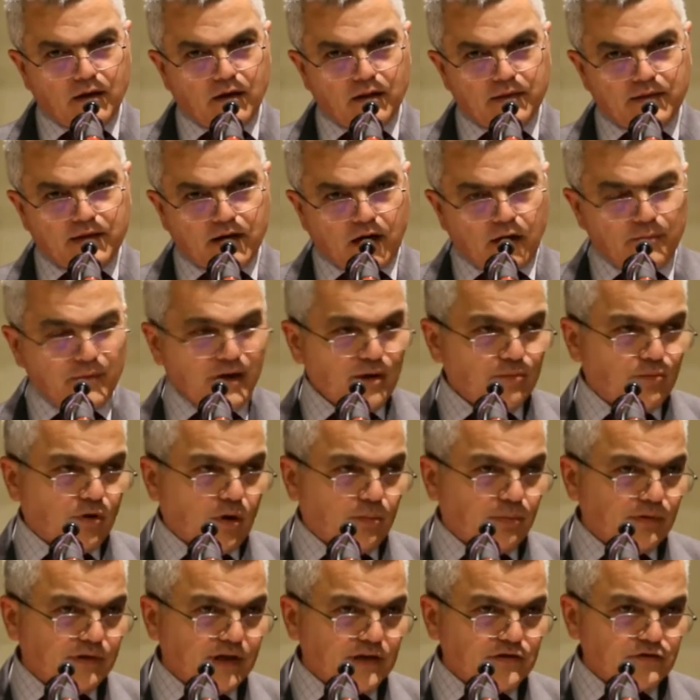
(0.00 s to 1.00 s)
the Armenian
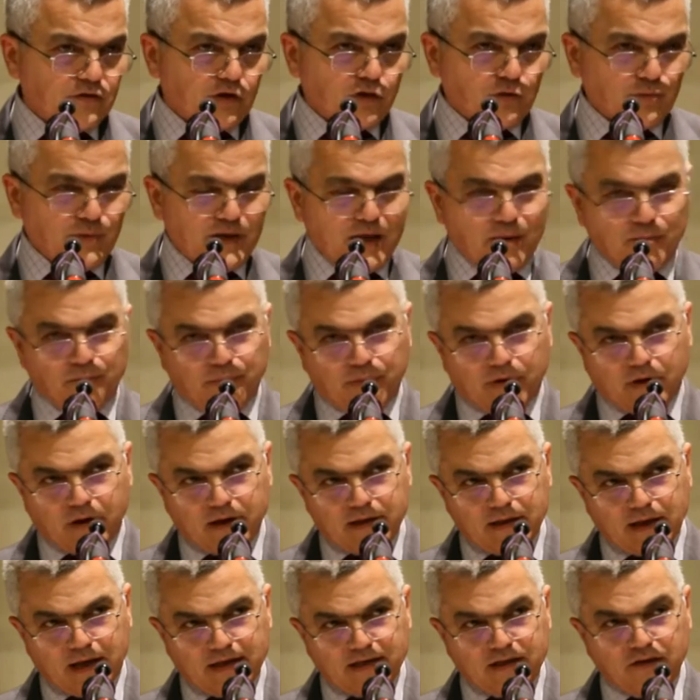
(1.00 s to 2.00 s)
population of the Ottoman
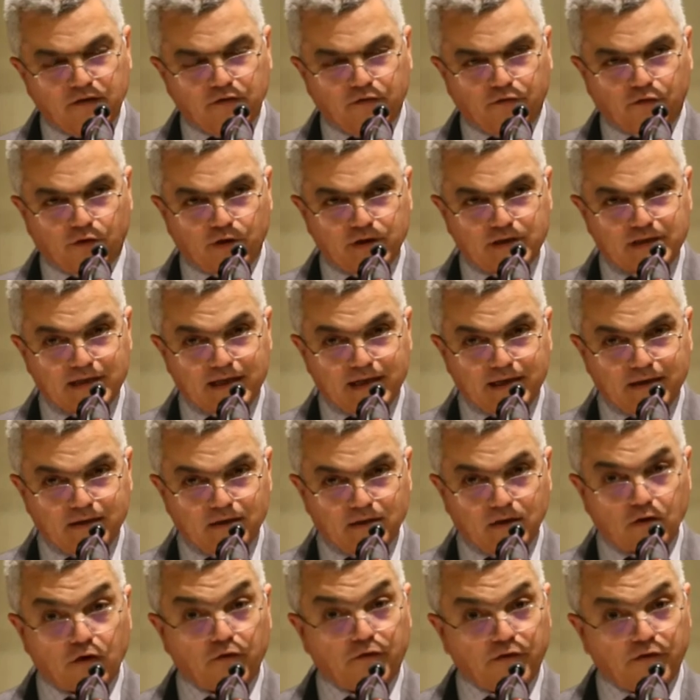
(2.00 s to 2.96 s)
Empire in 1914,